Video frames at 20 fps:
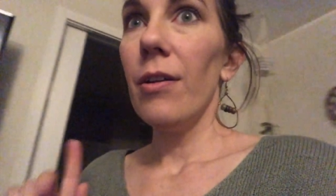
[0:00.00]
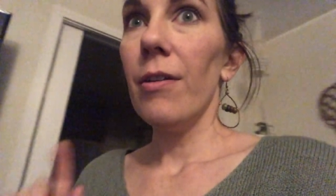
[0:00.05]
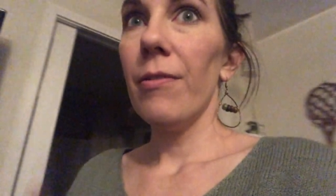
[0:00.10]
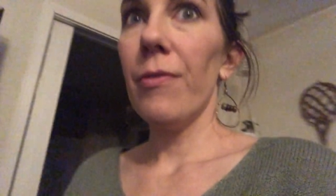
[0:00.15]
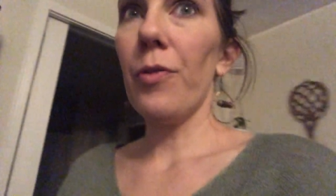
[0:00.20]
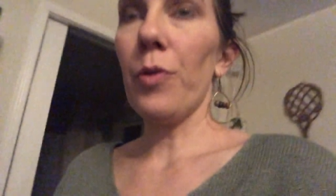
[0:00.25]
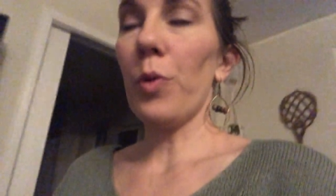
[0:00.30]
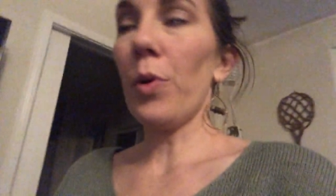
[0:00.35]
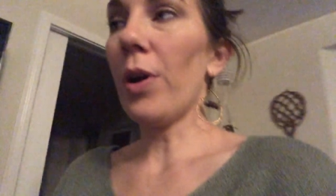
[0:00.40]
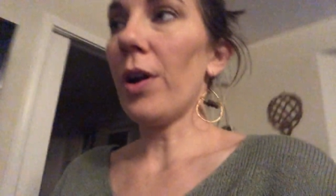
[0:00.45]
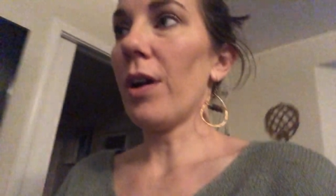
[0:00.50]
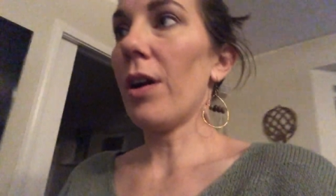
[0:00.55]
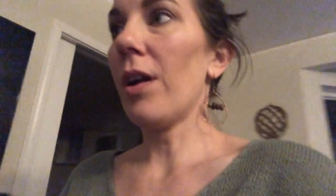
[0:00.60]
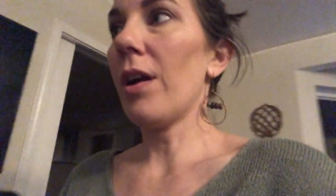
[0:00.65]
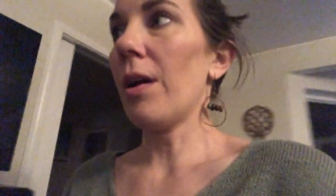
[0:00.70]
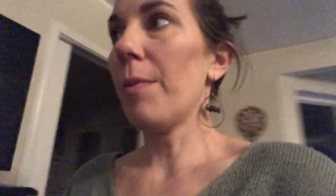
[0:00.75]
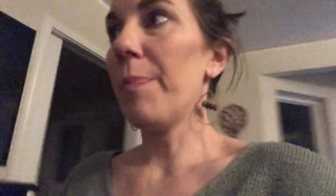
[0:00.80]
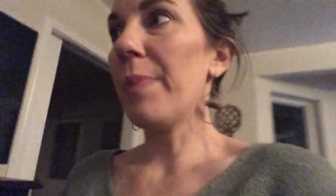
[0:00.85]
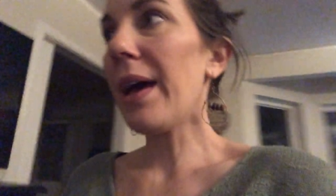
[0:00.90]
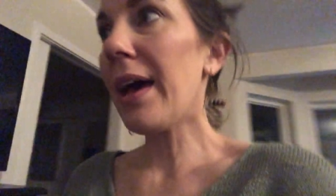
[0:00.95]
for
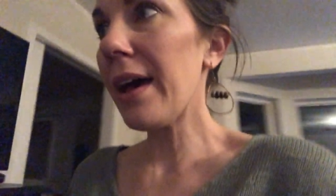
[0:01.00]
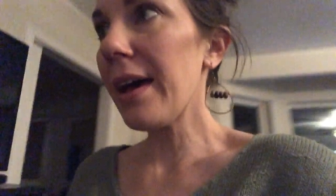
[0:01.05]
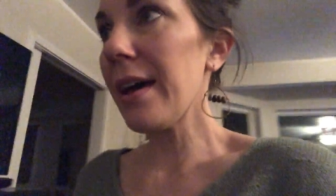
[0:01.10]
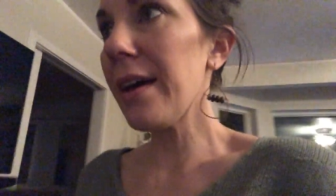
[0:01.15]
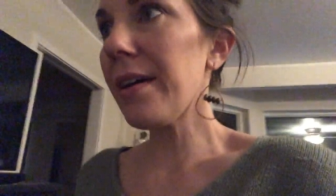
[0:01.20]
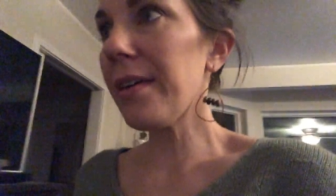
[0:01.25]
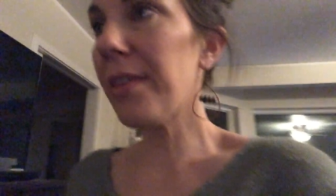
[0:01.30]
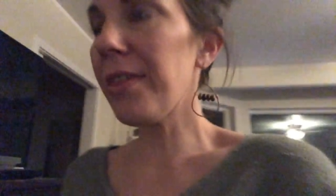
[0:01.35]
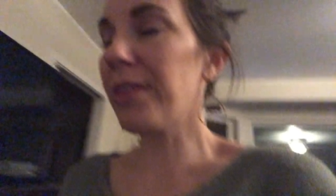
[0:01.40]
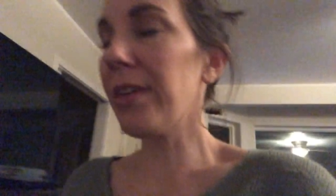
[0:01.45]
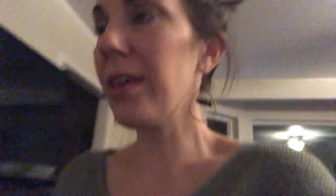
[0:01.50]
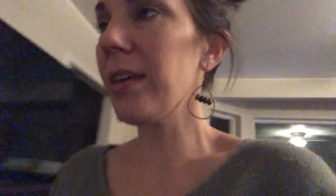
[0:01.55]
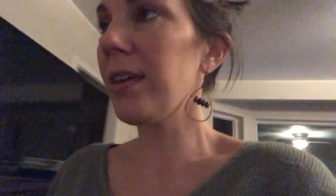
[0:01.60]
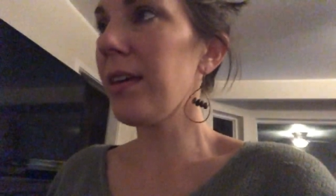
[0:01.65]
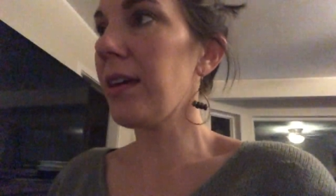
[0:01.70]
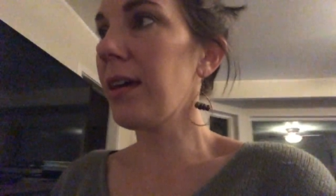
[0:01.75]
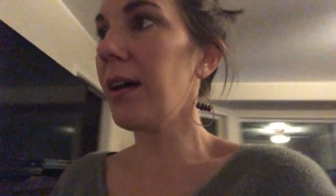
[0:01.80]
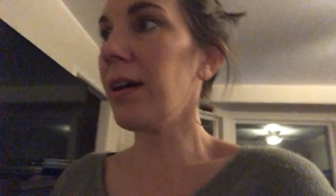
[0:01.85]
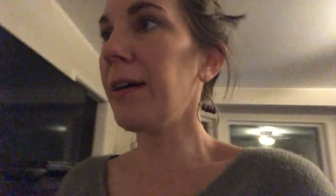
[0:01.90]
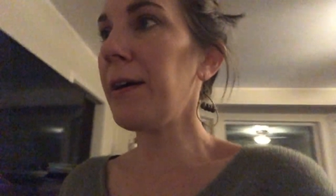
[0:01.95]
a bath.
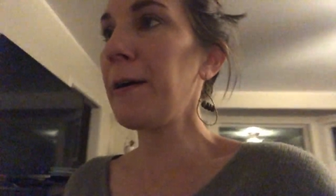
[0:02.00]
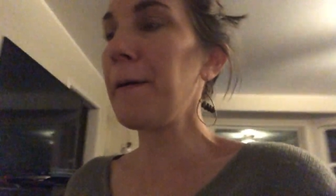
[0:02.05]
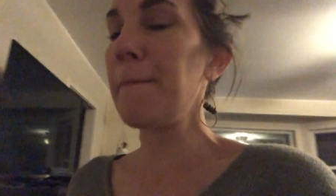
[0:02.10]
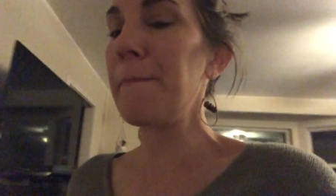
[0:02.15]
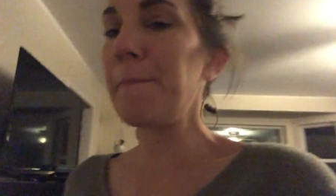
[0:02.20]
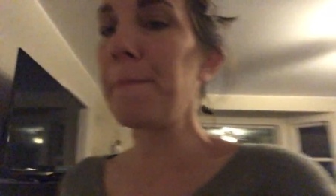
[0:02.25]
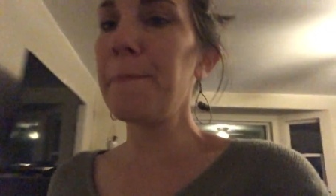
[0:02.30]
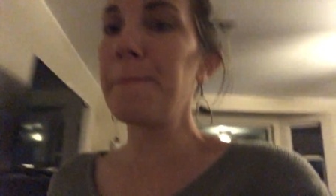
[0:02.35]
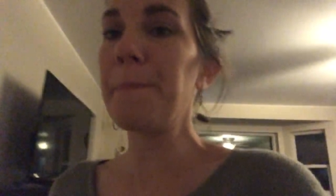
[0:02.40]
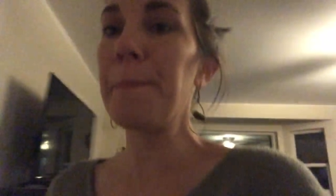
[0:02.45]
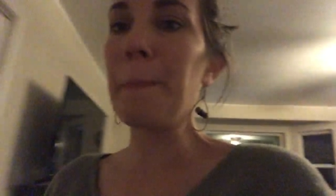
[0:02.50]
Um,